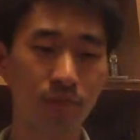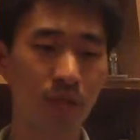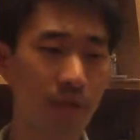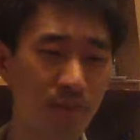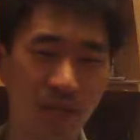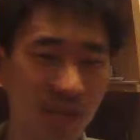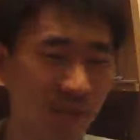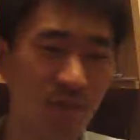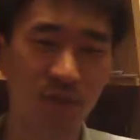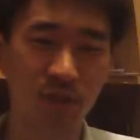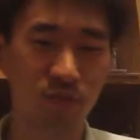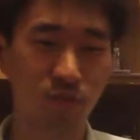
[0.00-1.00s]
I'm getting
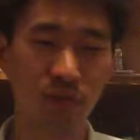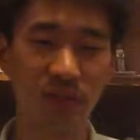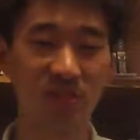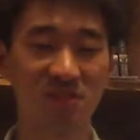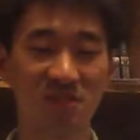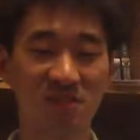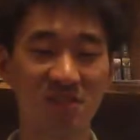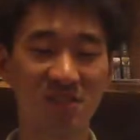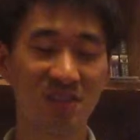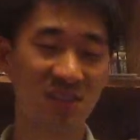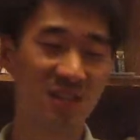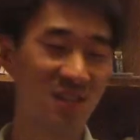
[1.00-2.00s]
first place.
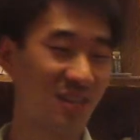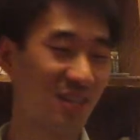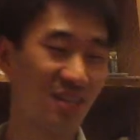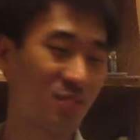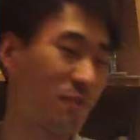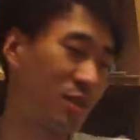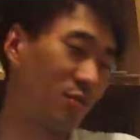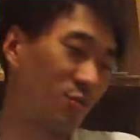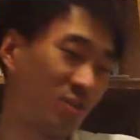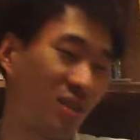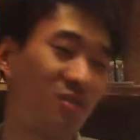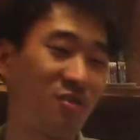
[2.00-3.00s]
Like this makes no
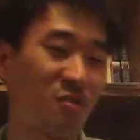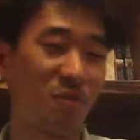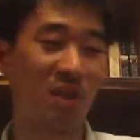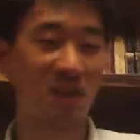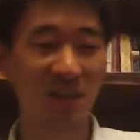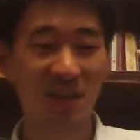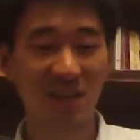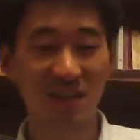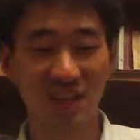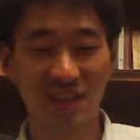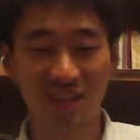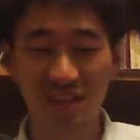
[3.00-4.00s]
sense to me.
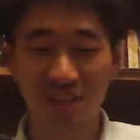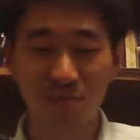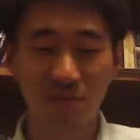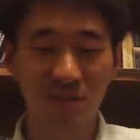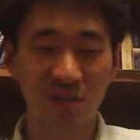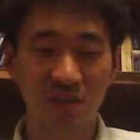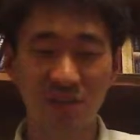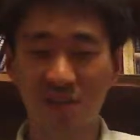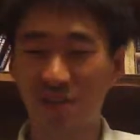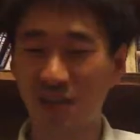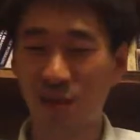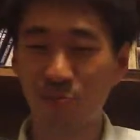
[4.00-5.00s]
Like
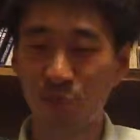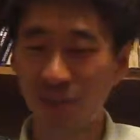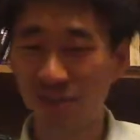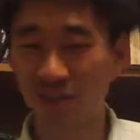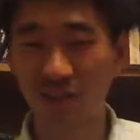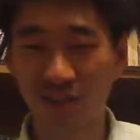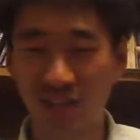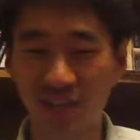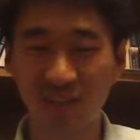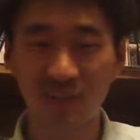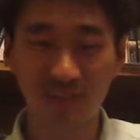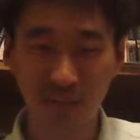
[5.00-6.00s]
because I'm racing
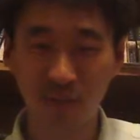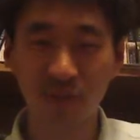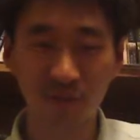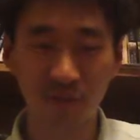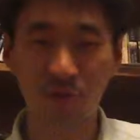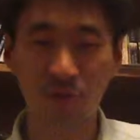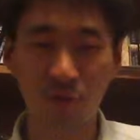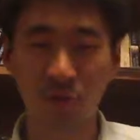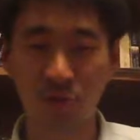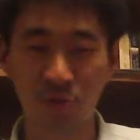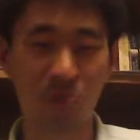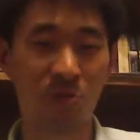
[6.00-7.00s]
against seven other
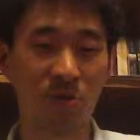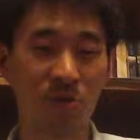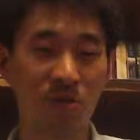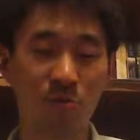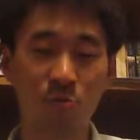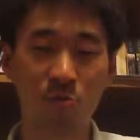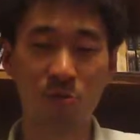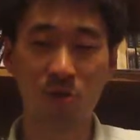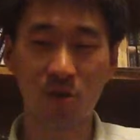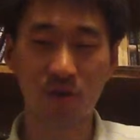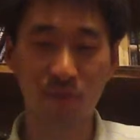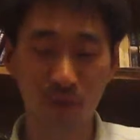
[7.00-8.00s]
cars who are, who
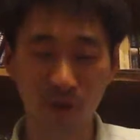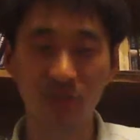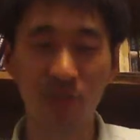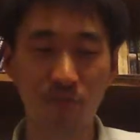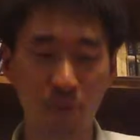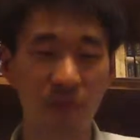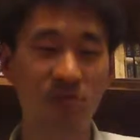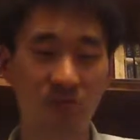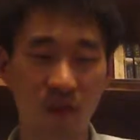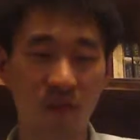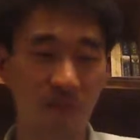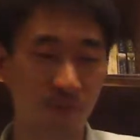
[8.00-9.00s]
are apparently based
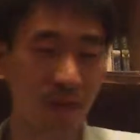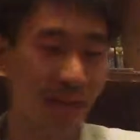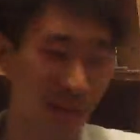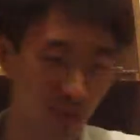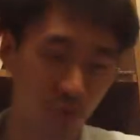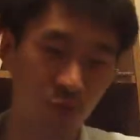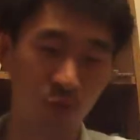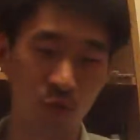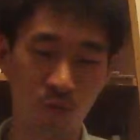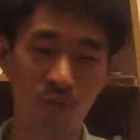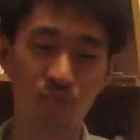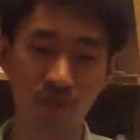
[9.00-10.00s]
off of actual
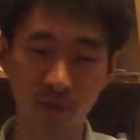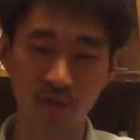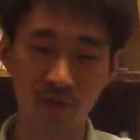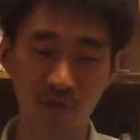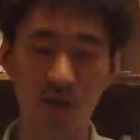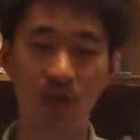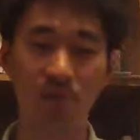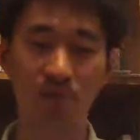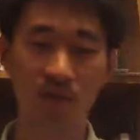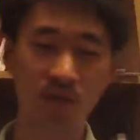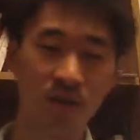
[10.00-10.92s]
human players' times,